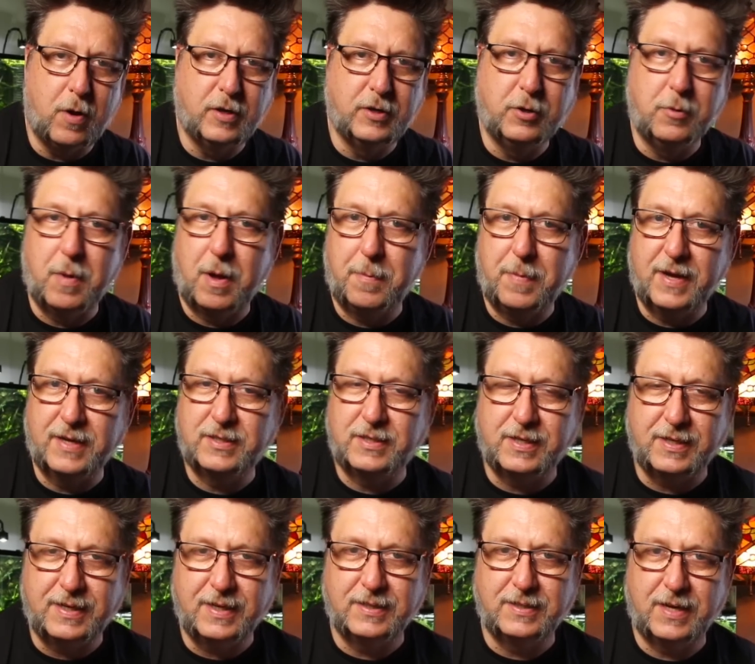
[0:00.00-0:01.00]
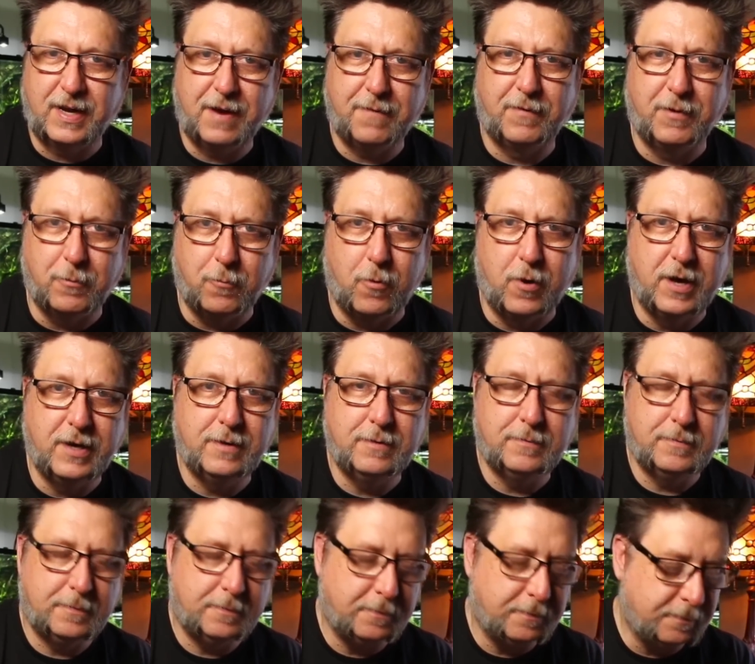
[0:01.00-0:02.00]
I'll do my best to get to every one.
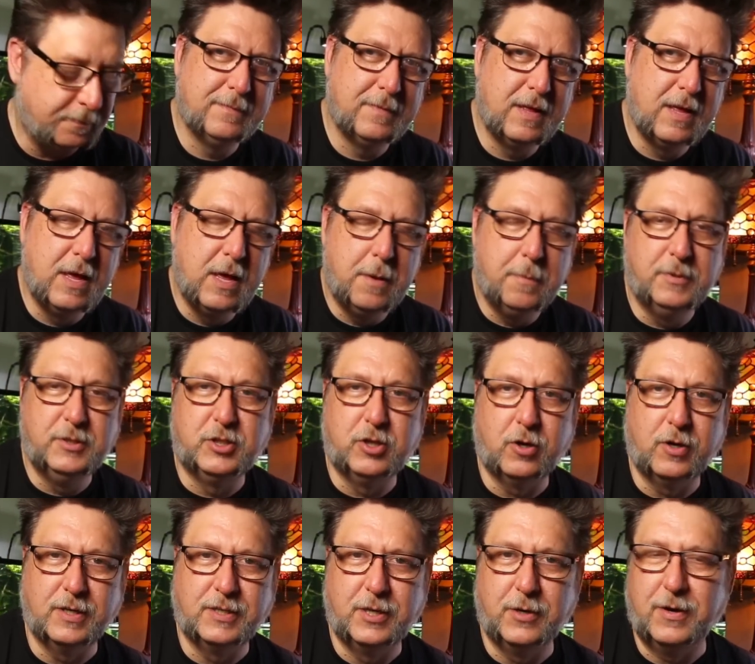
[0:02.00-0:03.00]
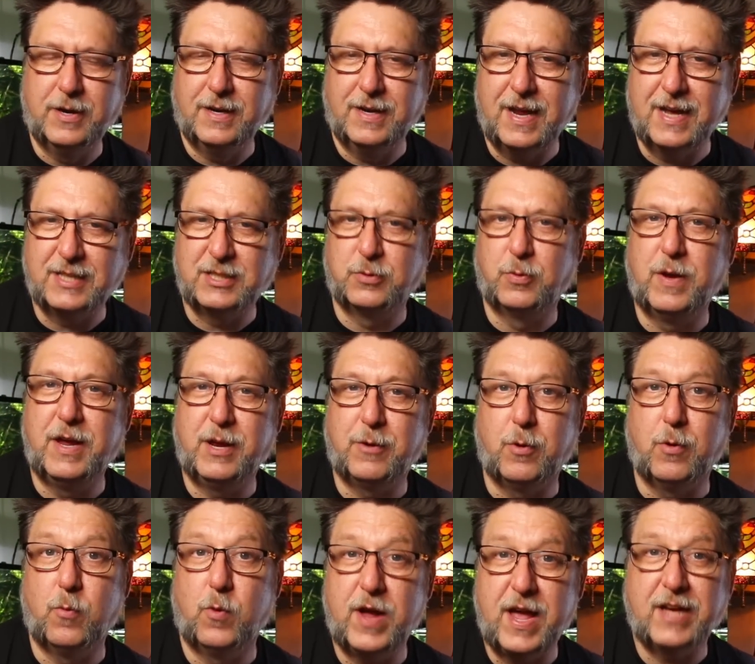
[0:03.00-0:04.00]
Be sure to tune in next week
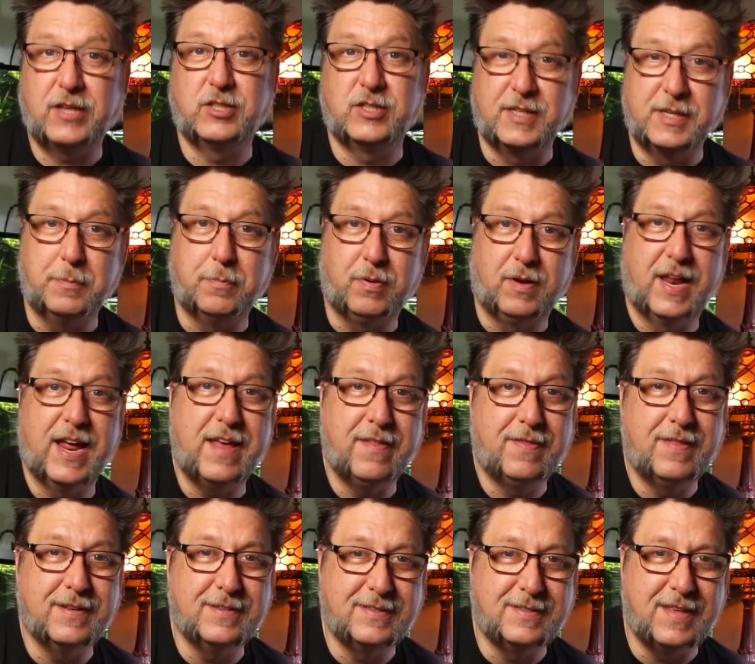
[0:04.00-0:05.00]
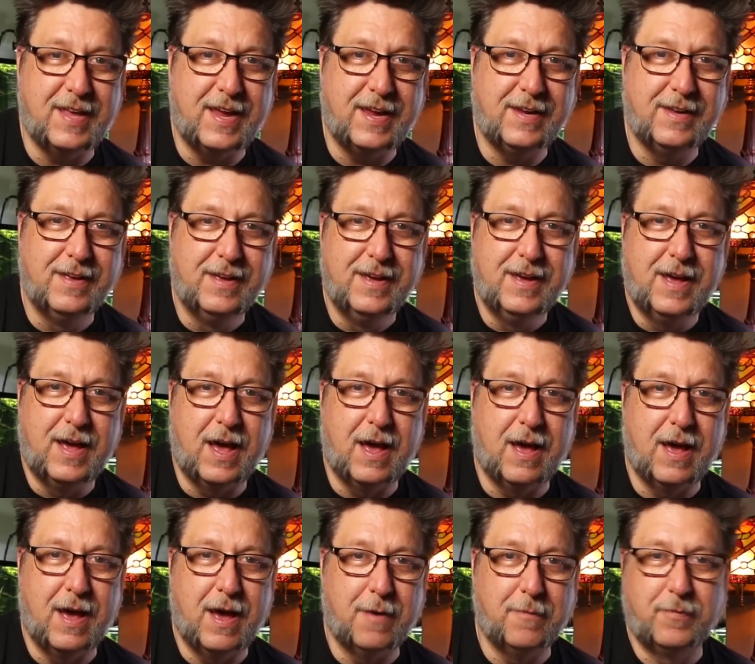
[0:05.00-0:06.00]
when we actually plant this thing.
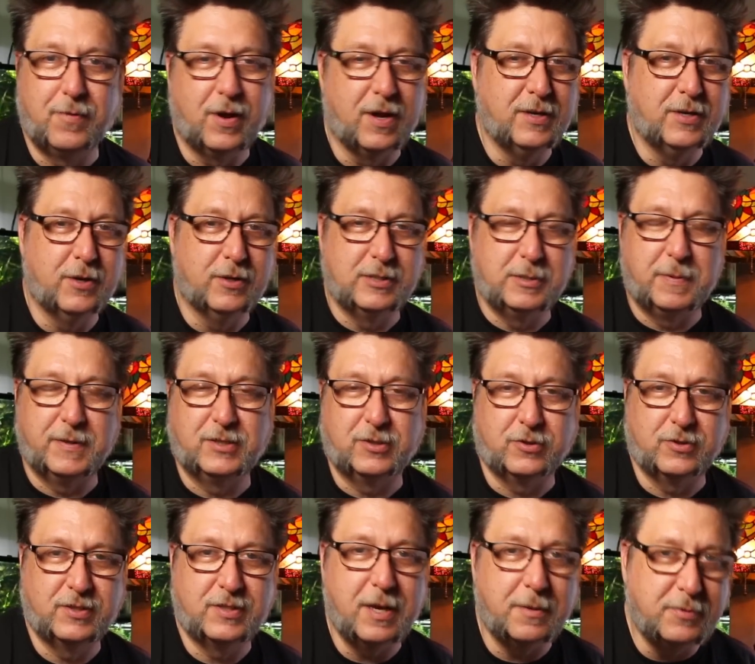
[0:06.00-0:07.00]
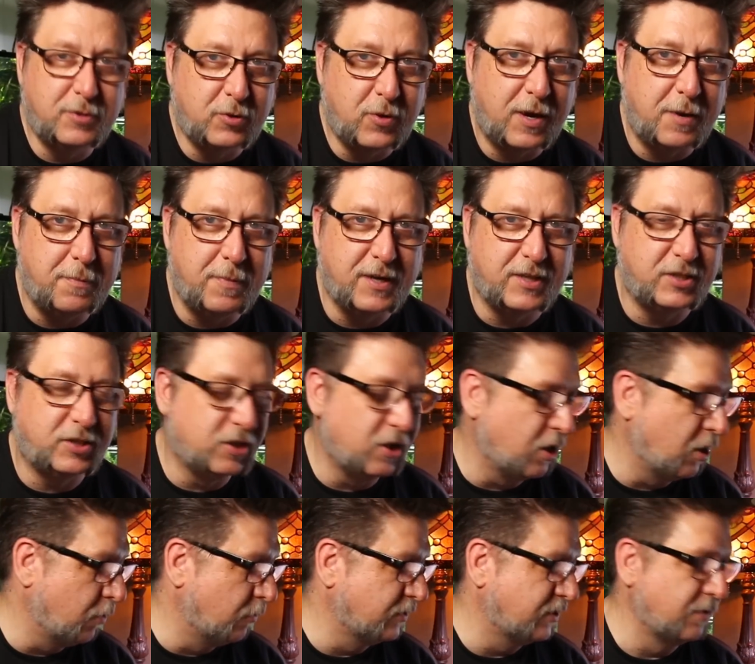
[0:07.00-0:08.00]
I'm going to do a special substrate
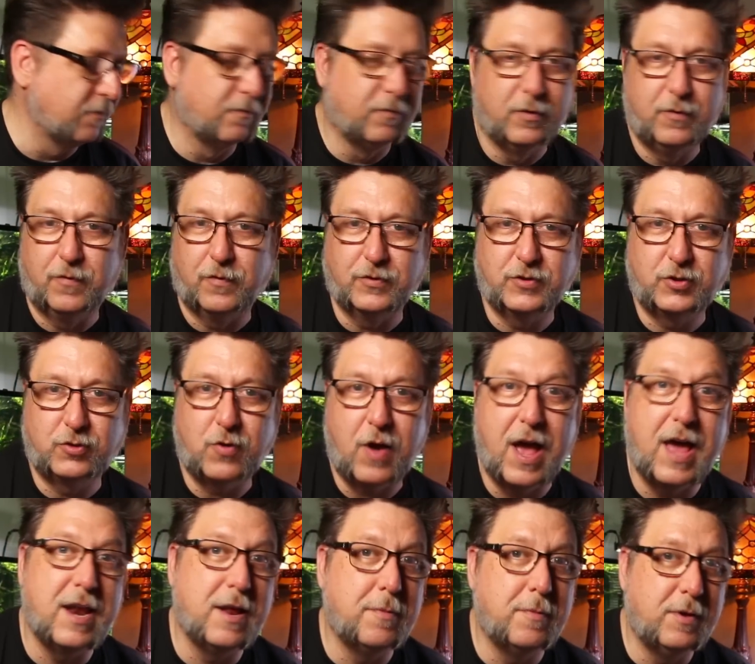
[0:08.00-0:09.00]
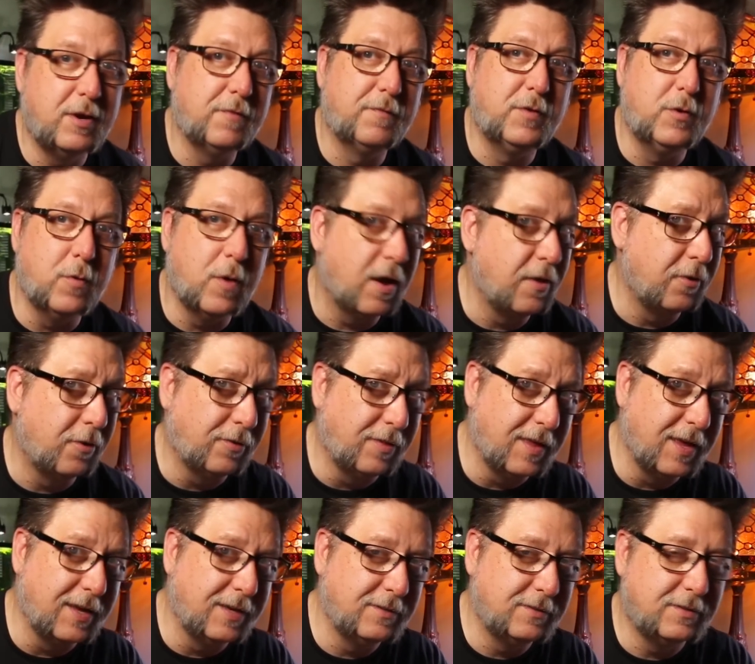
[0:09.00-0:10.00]
mixture with some Fluval stratum and a few other
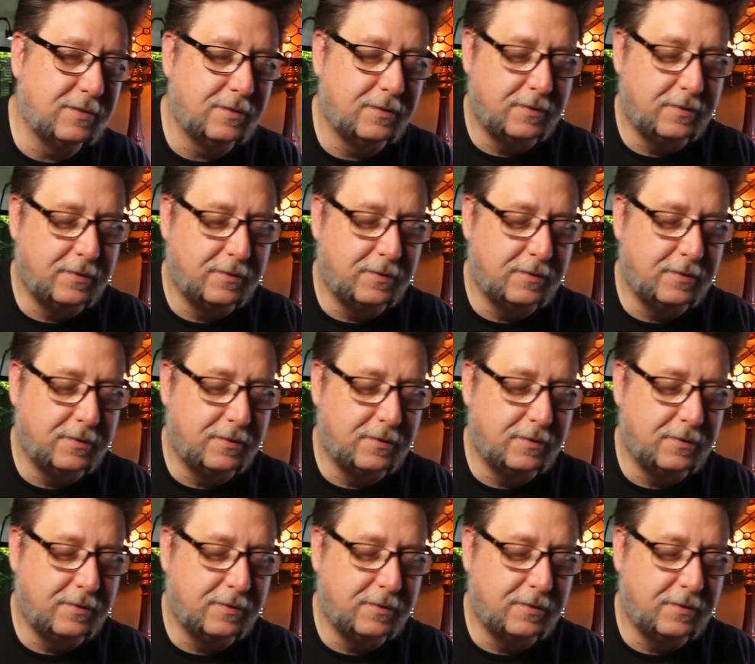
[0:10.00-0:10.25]
things.